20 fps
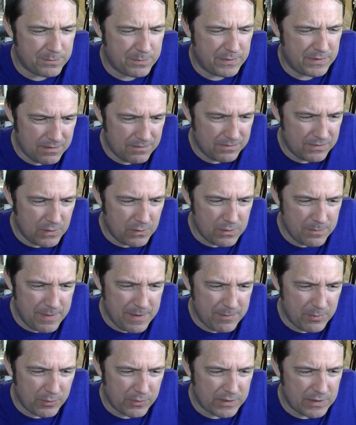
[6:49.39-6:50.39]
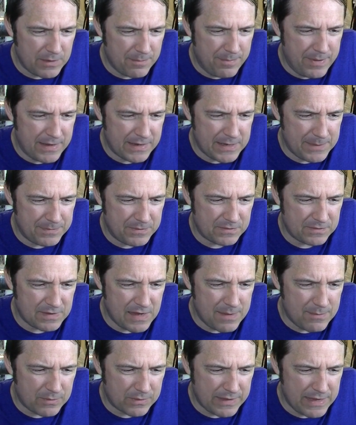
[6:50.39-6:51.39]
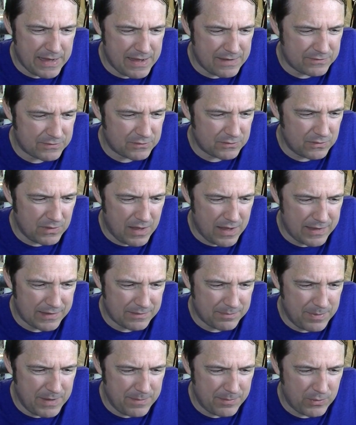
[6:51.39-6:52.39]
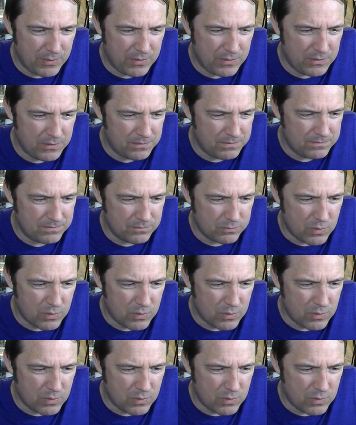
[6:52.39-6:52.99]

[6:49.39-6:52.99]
but the only people who are going to pick up the simulcast are like people who